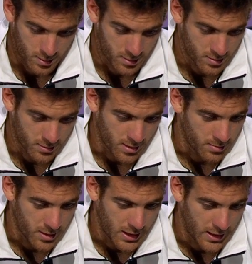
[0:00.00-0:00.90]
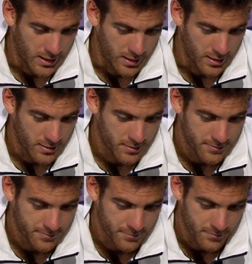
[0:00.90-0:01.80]
it's gonna be
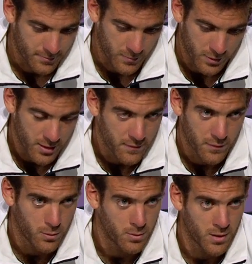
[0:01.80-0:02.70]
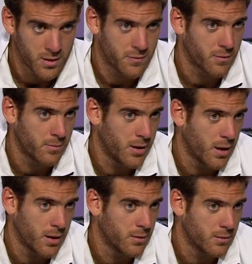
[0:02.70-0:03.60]
more difficult match for me
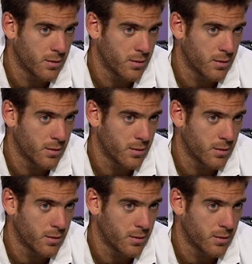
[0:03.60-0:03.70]
like